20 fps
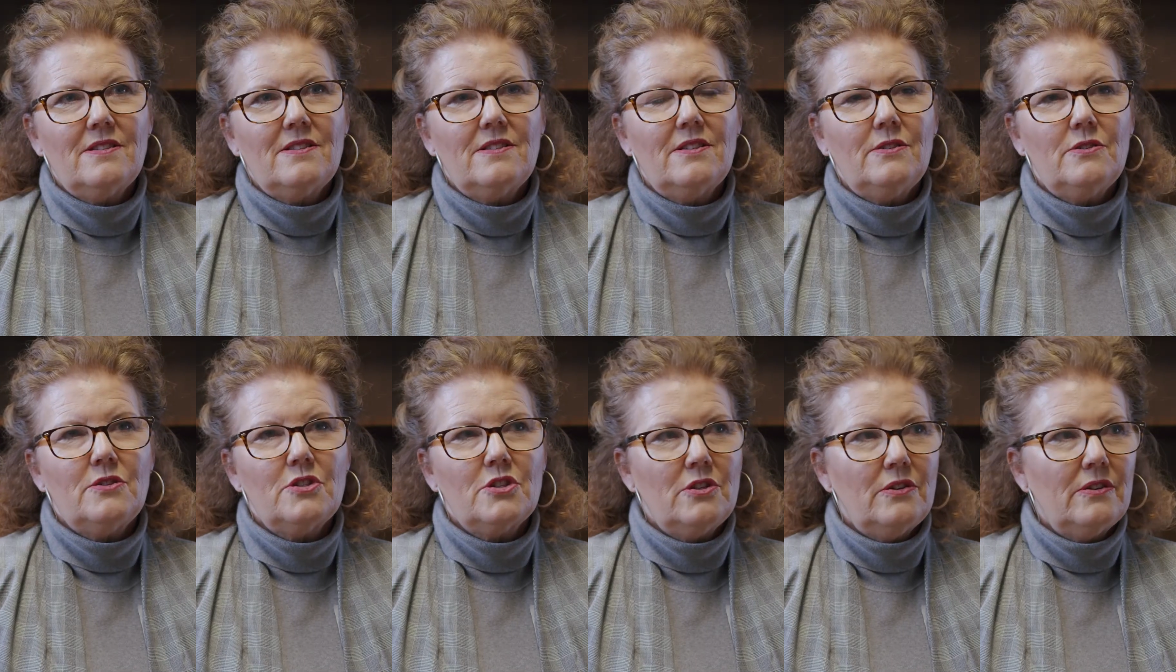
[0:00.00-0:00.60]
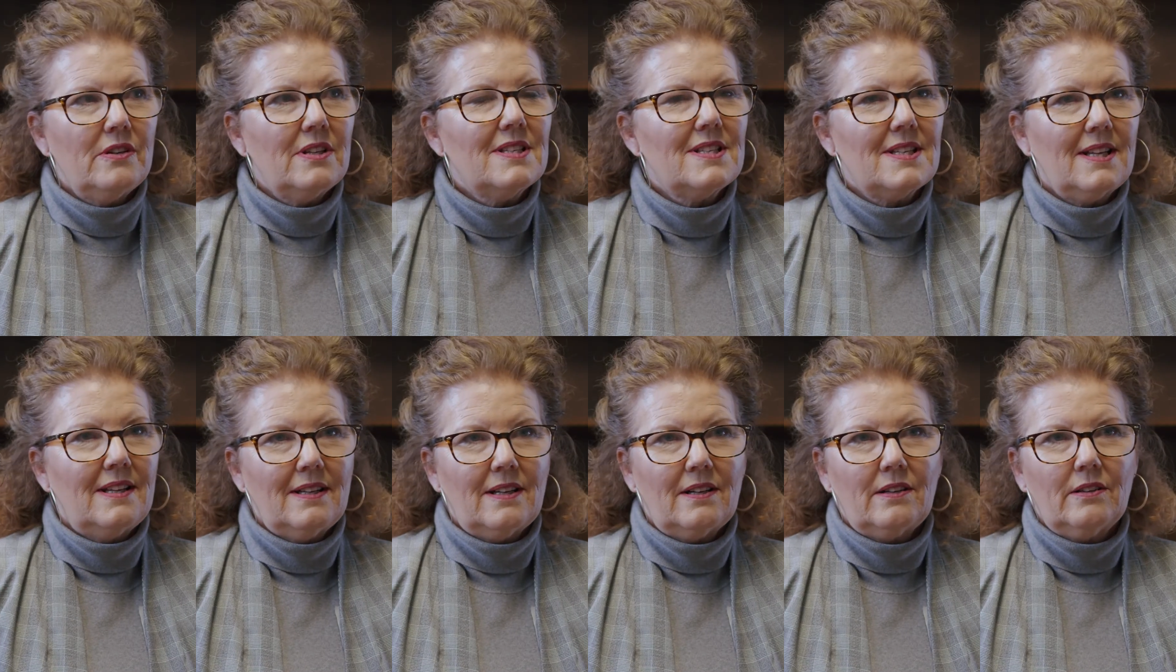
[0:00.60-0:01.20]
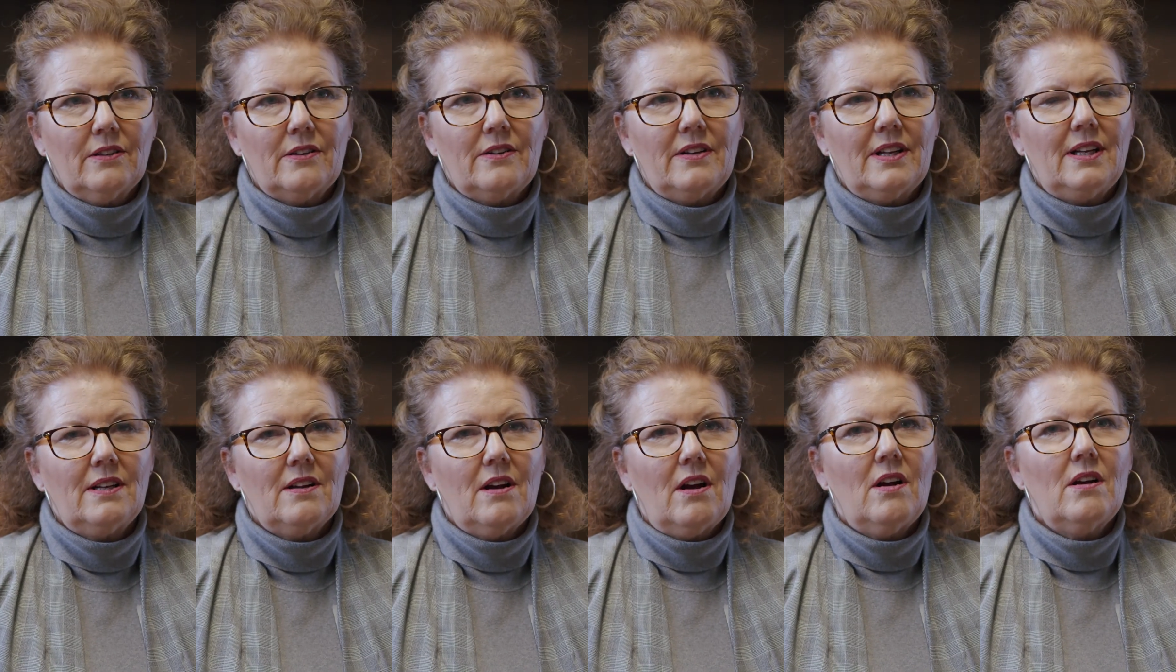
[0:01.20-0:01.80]
to students and their
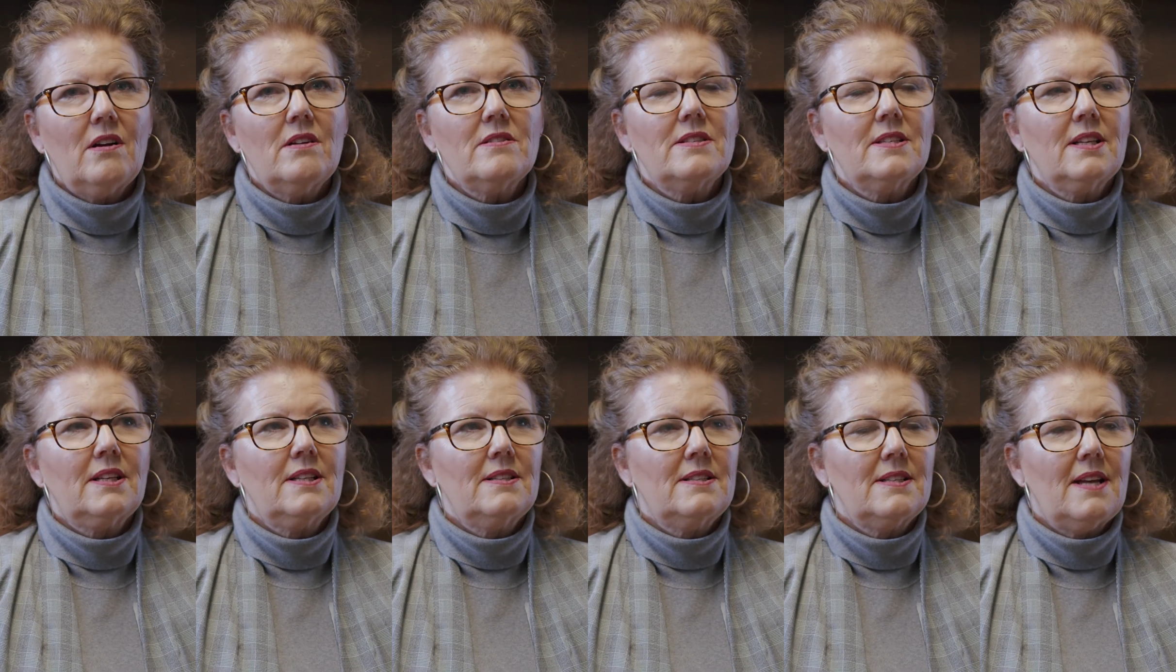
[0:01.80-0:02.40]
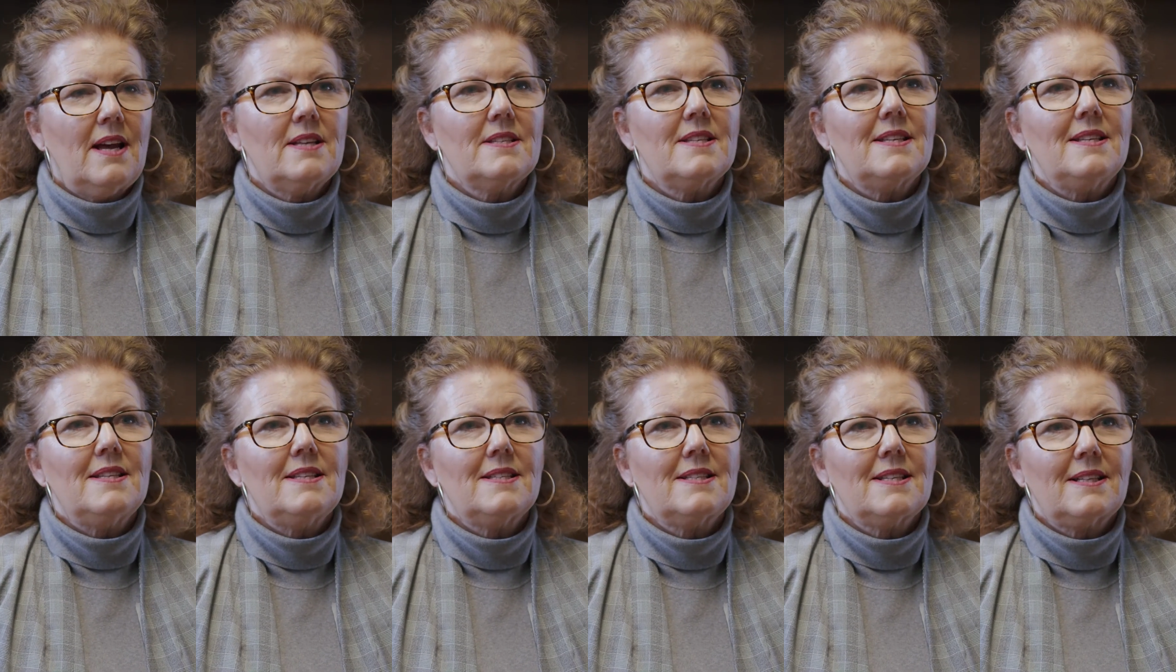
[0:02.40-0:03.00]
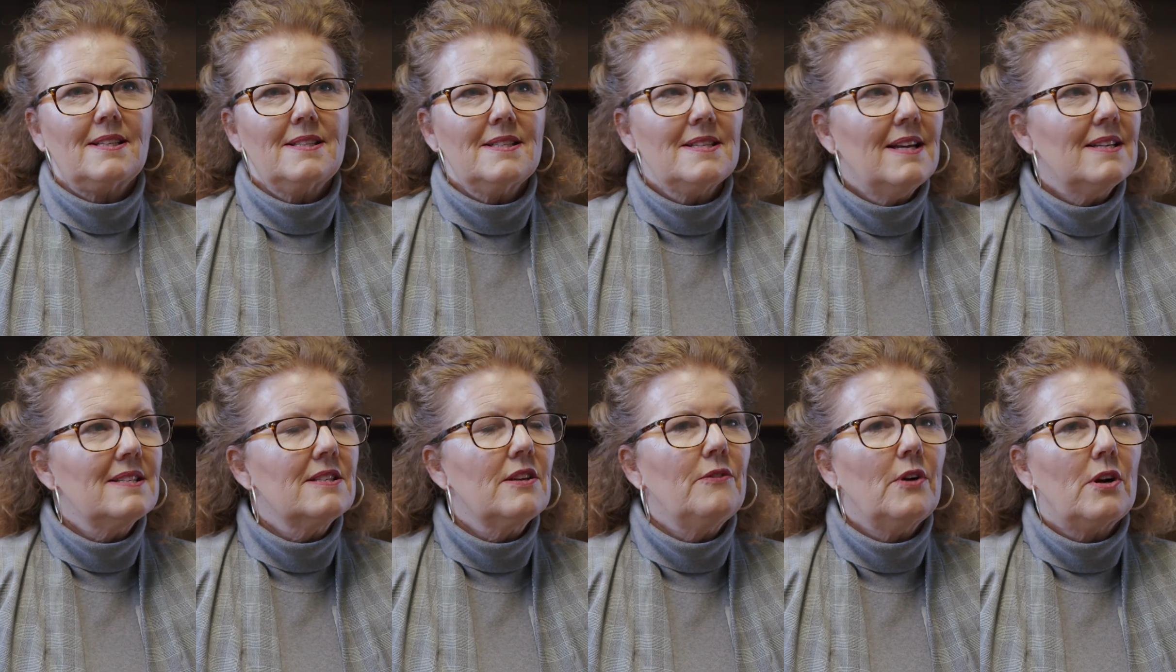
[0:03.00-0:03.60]
learning. Our success and the
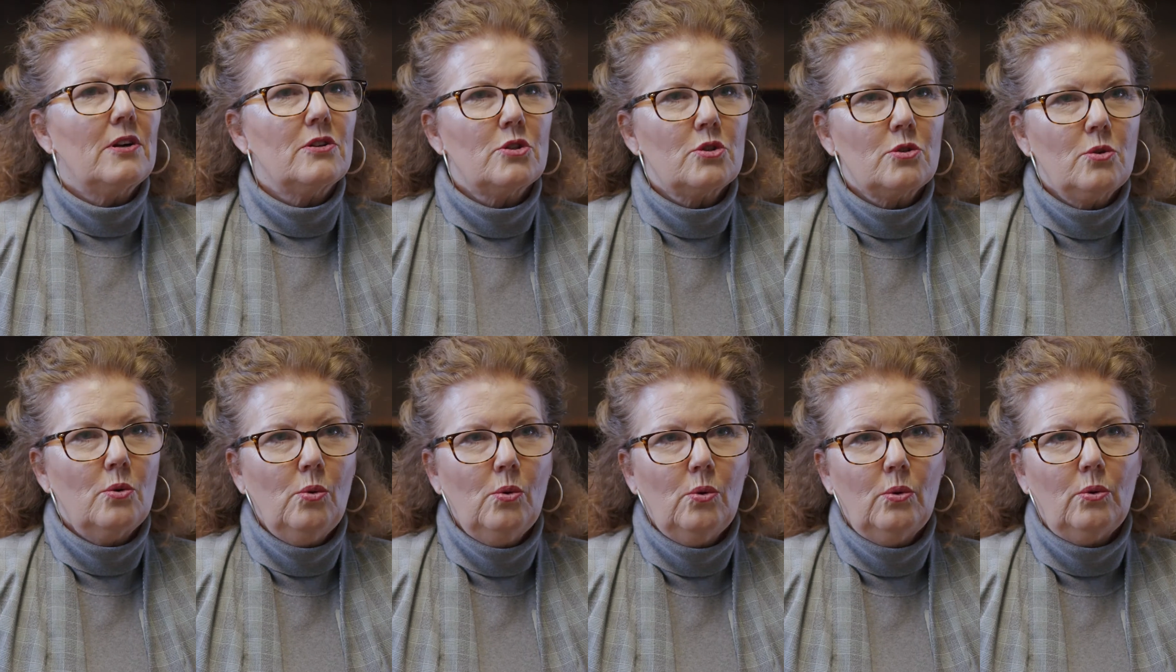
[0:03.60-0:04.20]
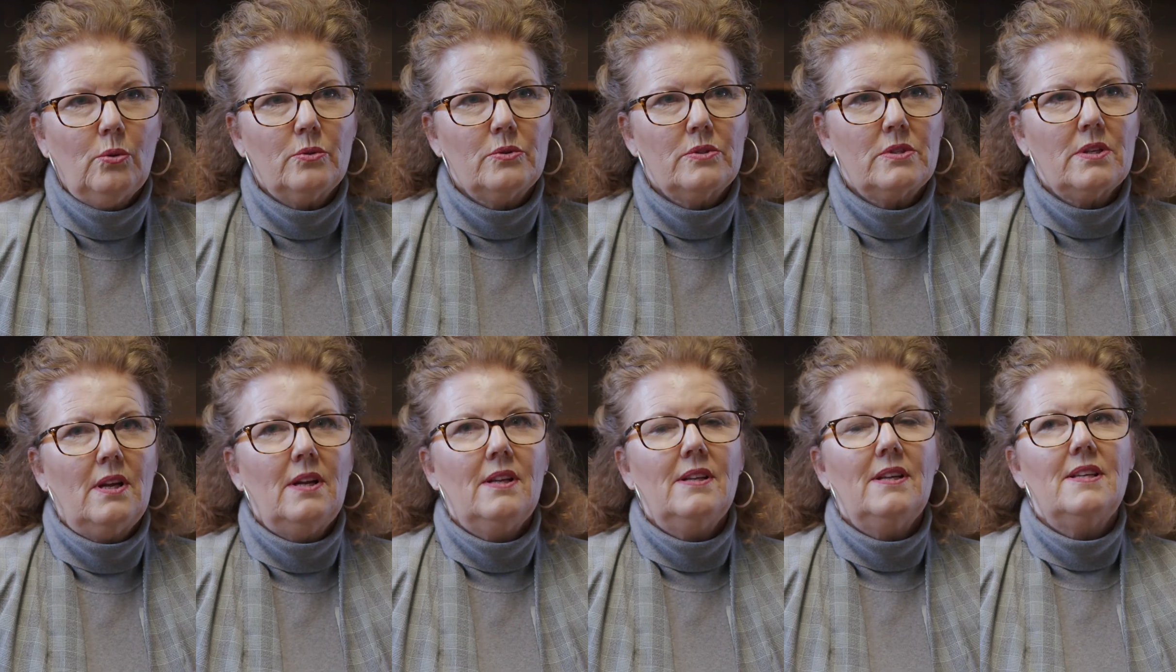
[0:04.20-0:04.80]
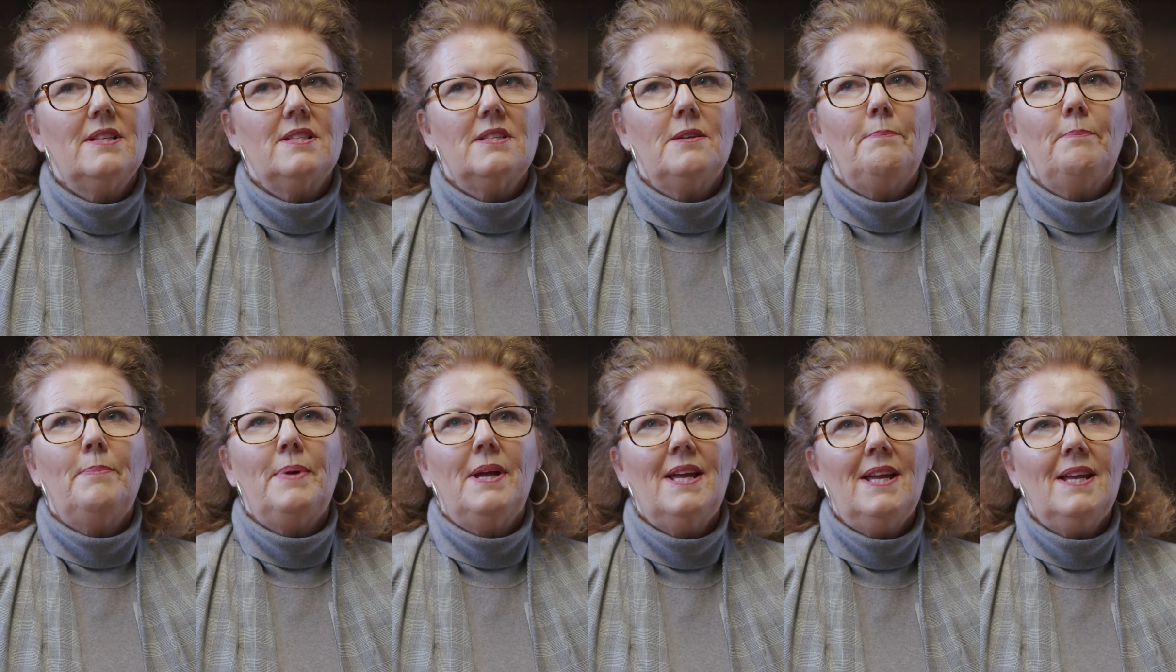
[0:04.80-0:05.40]
success of our schools it
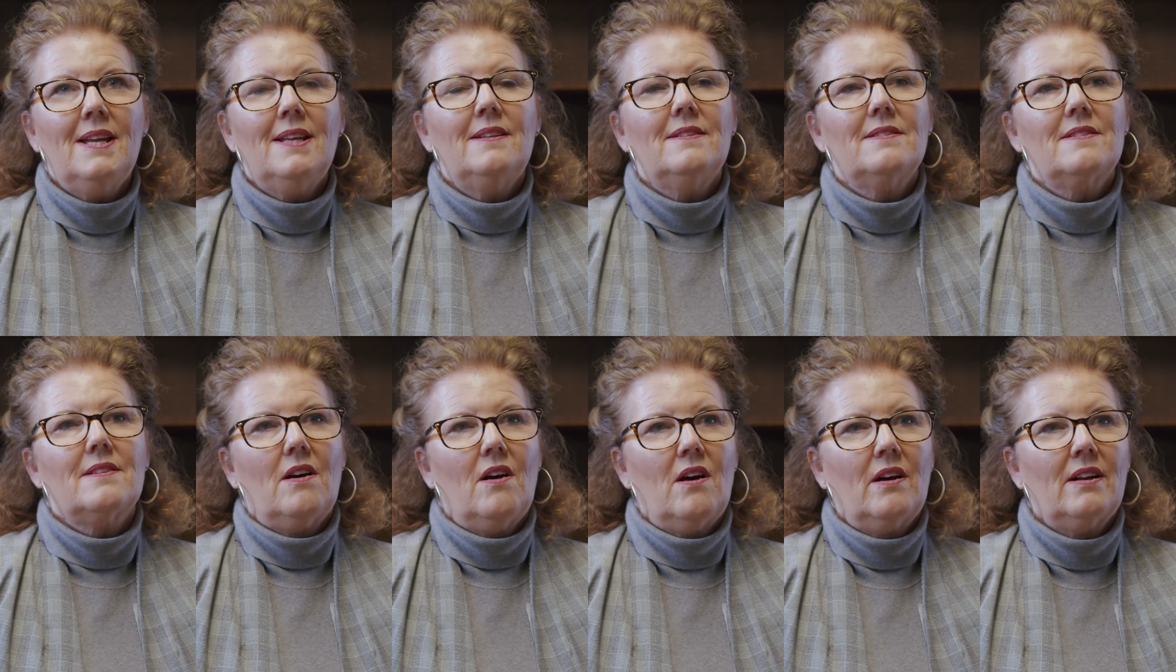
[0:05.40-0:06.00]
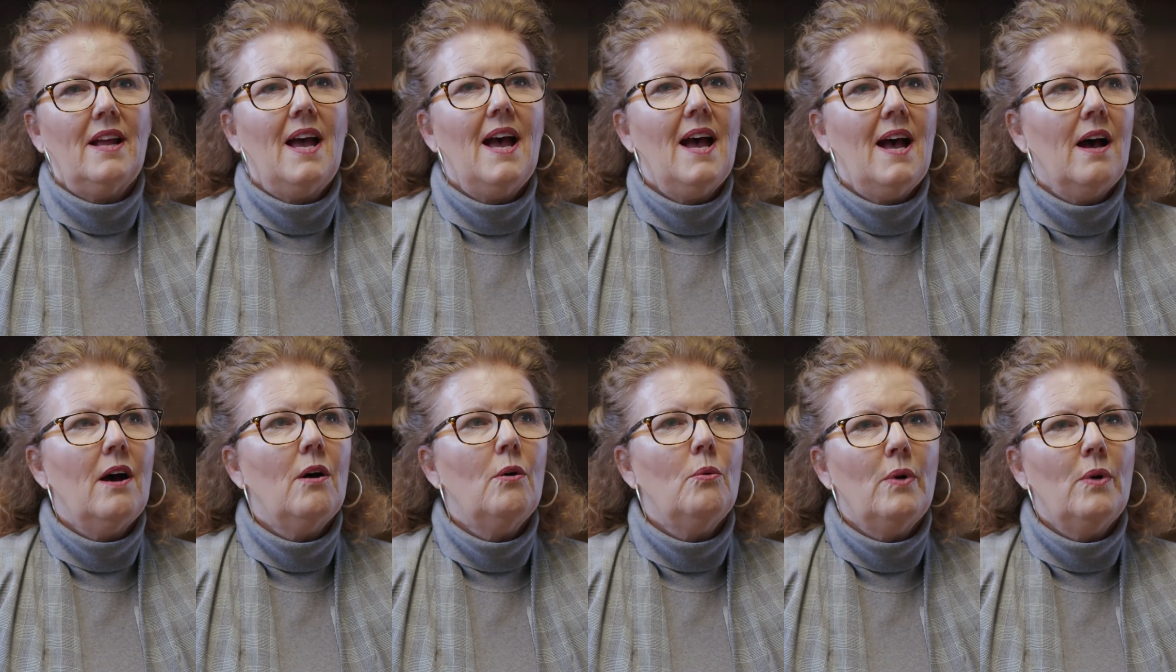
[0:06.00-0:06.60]
depends on how